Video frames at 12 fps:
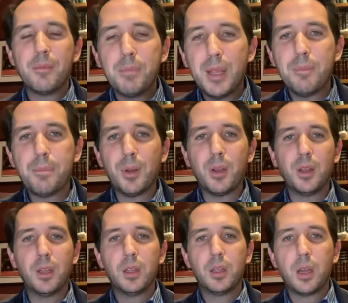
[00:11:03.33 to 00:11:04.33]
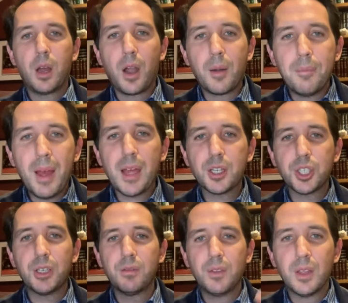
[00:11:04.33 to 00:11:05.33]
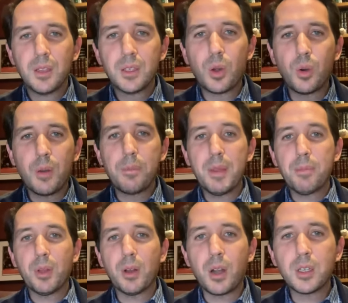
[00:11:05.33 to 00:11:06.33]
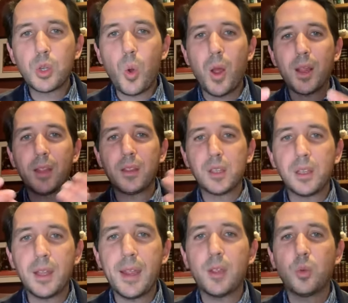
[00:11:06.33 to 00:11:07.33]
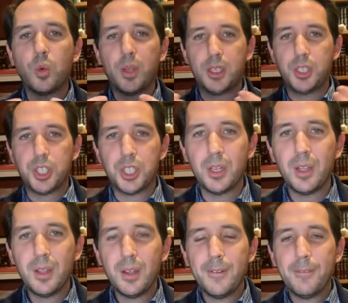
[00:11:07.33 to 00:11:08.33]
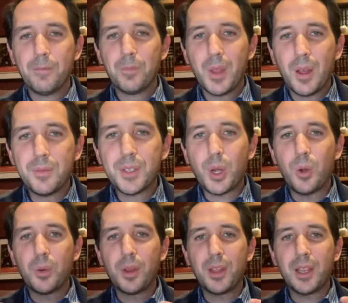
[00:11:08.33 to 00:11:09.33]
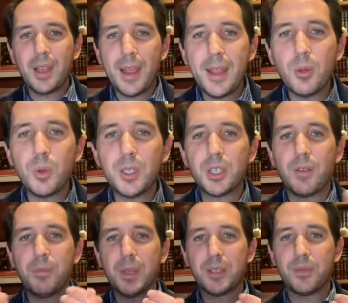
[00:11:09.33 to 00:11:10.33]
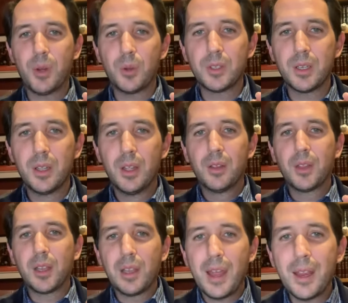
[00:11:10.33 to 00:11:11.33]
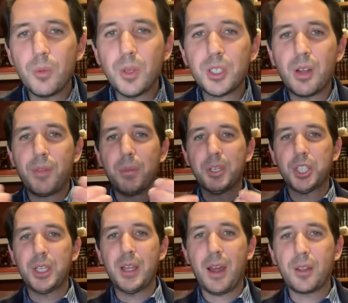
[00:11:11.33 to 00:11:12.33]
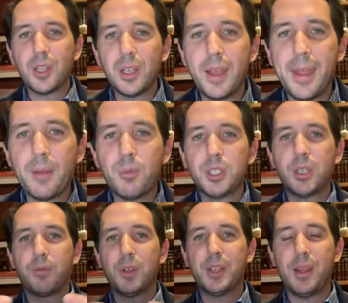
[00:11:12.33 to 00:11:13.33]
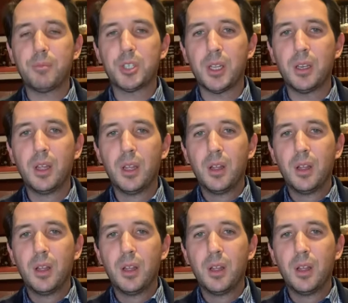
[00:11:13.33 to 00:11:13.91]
People are machshiv Torah. People are talking the language of Torah, the language of mitzvot, the language of the Mashiach, the language of redemption.